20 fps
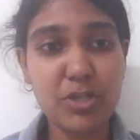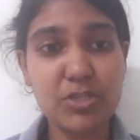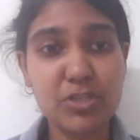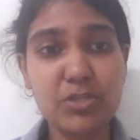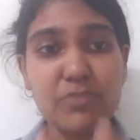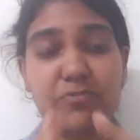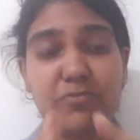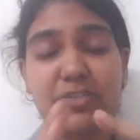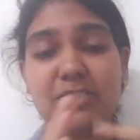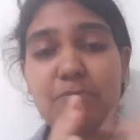
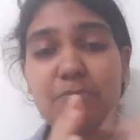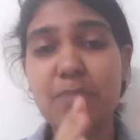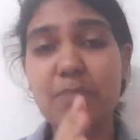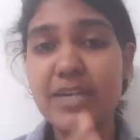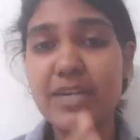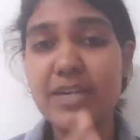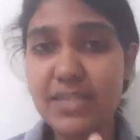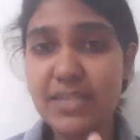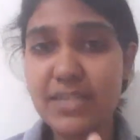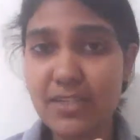because if we
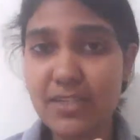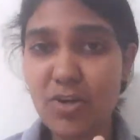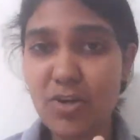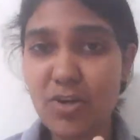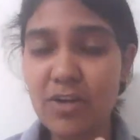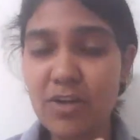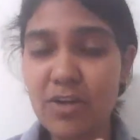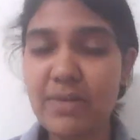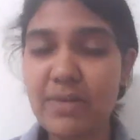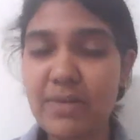split it
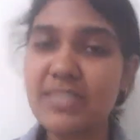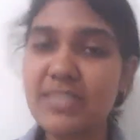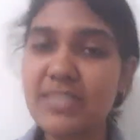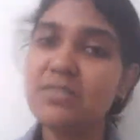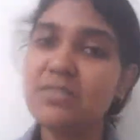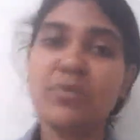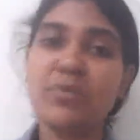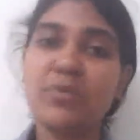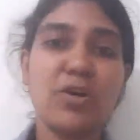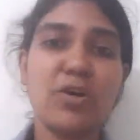in the wrong
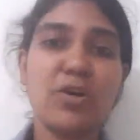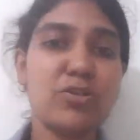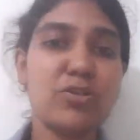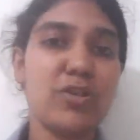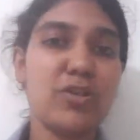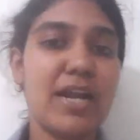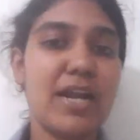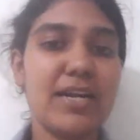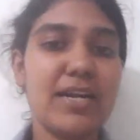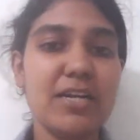place, we
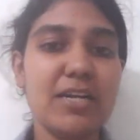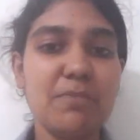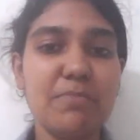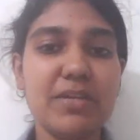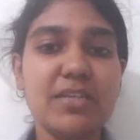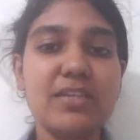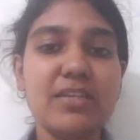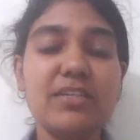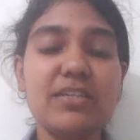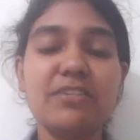also
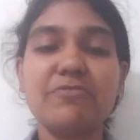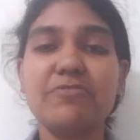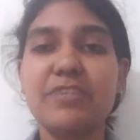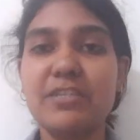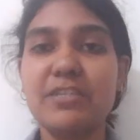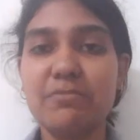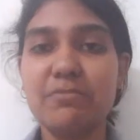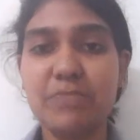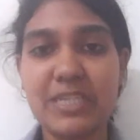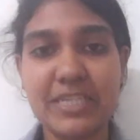land up in a
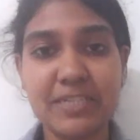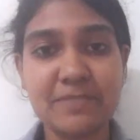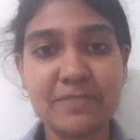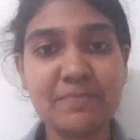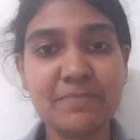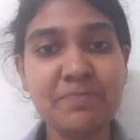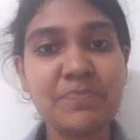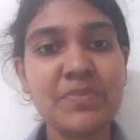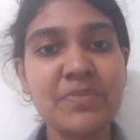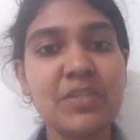different
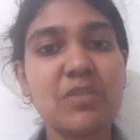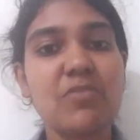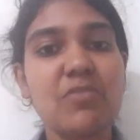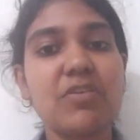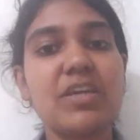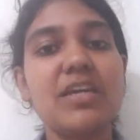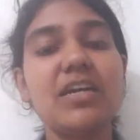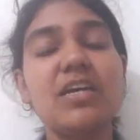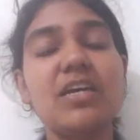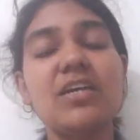meaning.
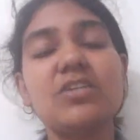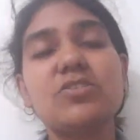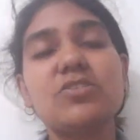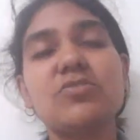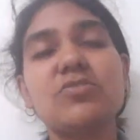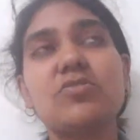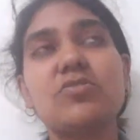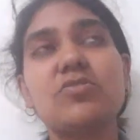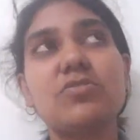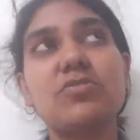Okay,
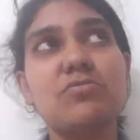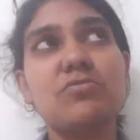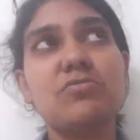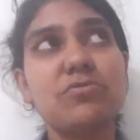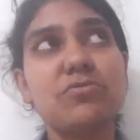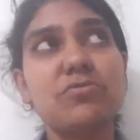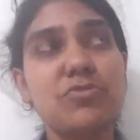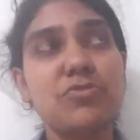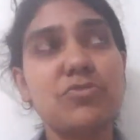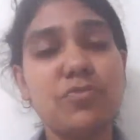
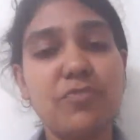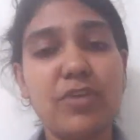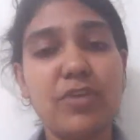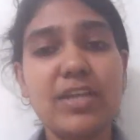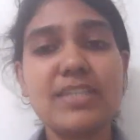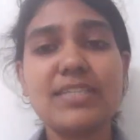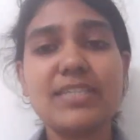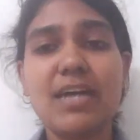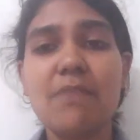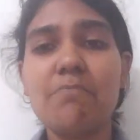so
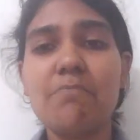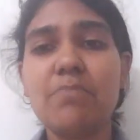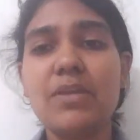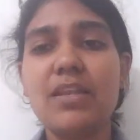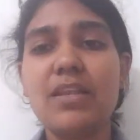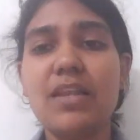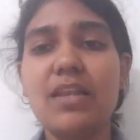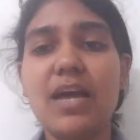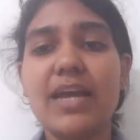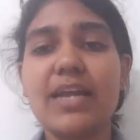for
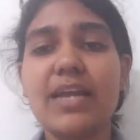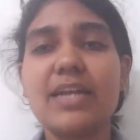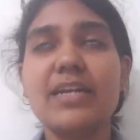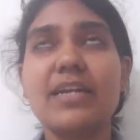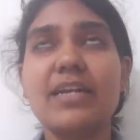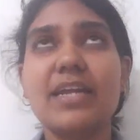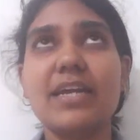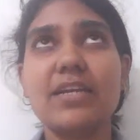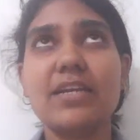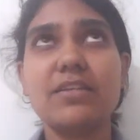example, I
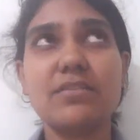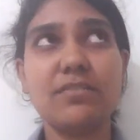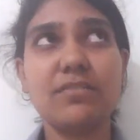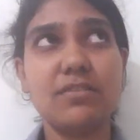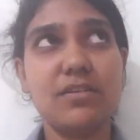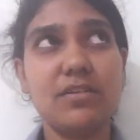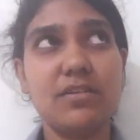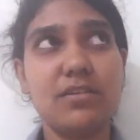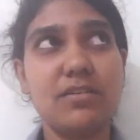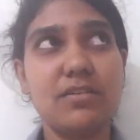can
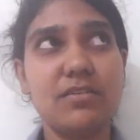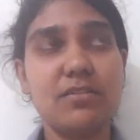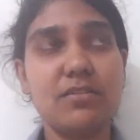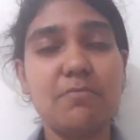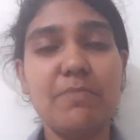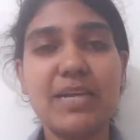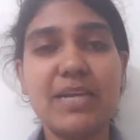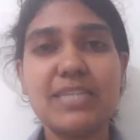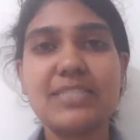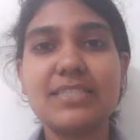take
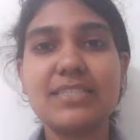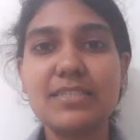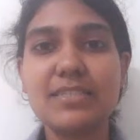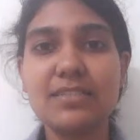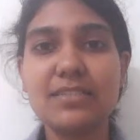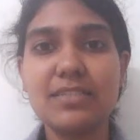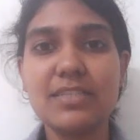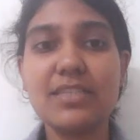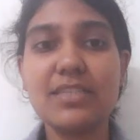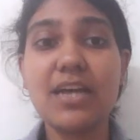the
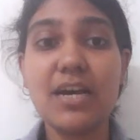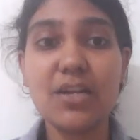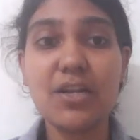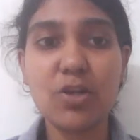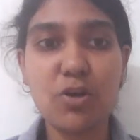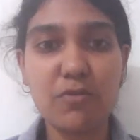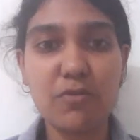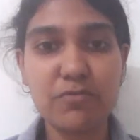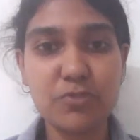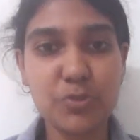basic
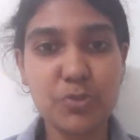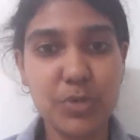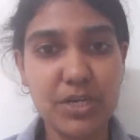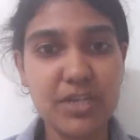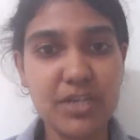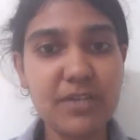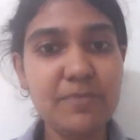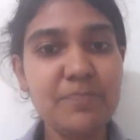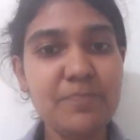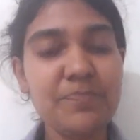nidana
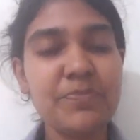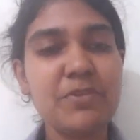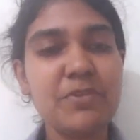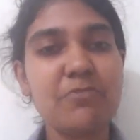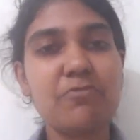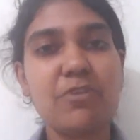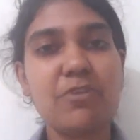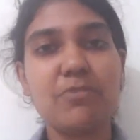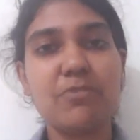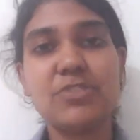of
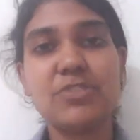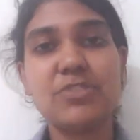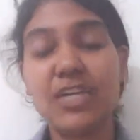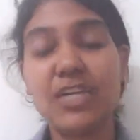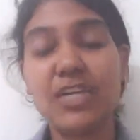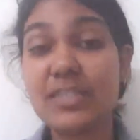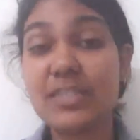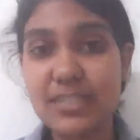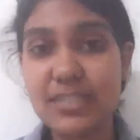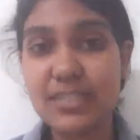jwara
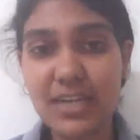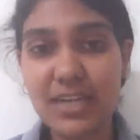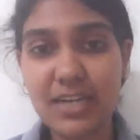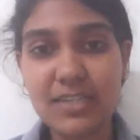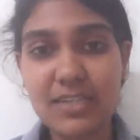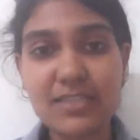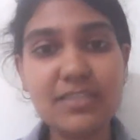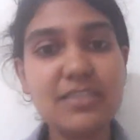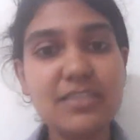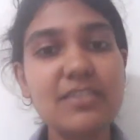from Charak
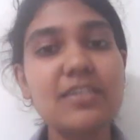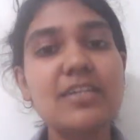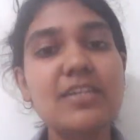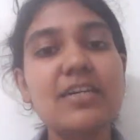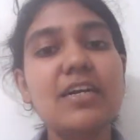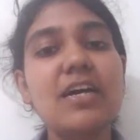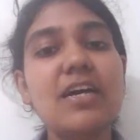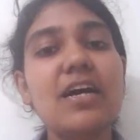Nidana.